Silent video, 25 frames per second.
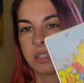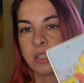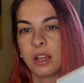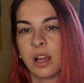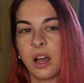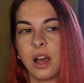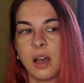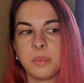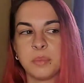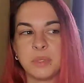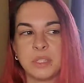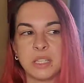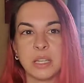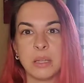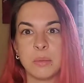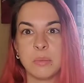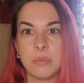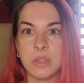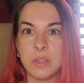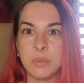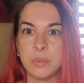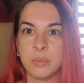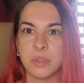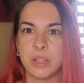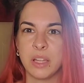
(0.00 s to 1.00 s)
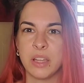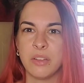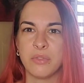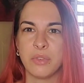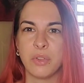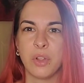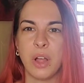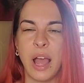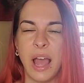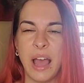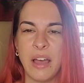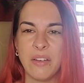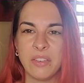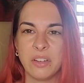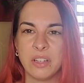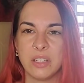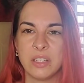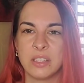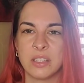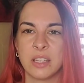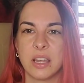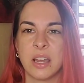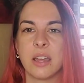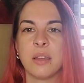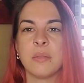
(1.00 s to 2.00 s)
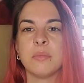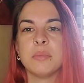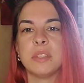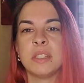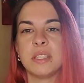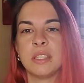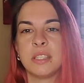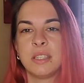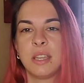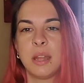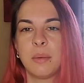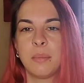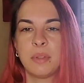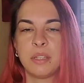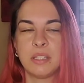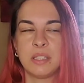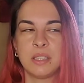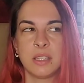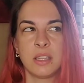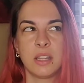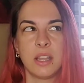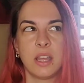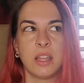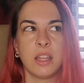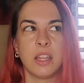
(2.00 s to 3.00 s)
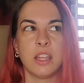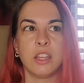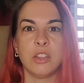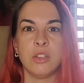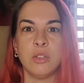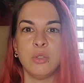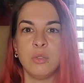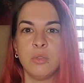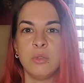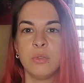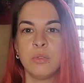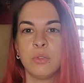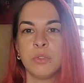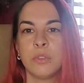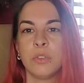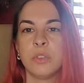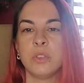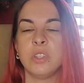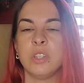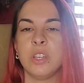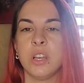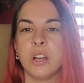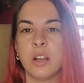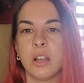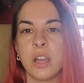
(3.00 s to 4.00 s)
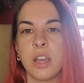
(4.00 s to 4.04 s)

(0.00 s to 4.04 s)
of Cups, like, be playful, have a good time, step into that like youthful young